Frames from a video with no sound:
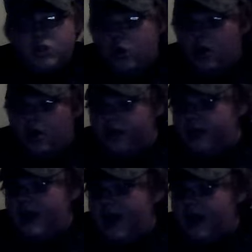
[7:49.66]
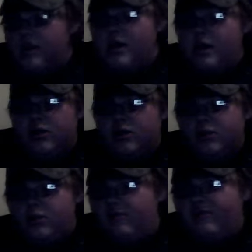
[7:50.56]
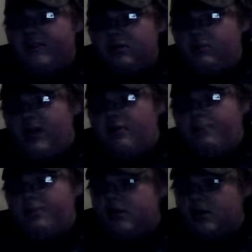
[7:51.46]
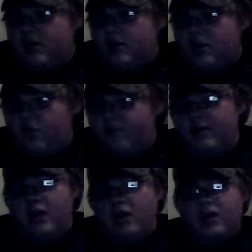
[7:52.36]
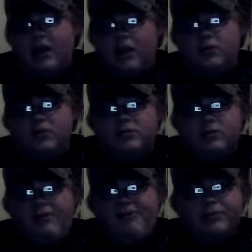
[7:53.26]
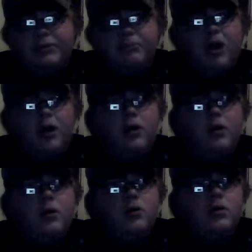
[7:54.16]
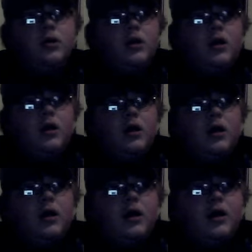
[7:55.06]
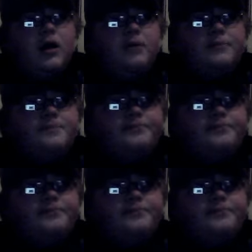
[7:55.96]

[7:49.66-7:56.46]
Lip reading: So other than that, shooting vids will be up. Hopefully I'll get out and do some of them tomorrow. I'll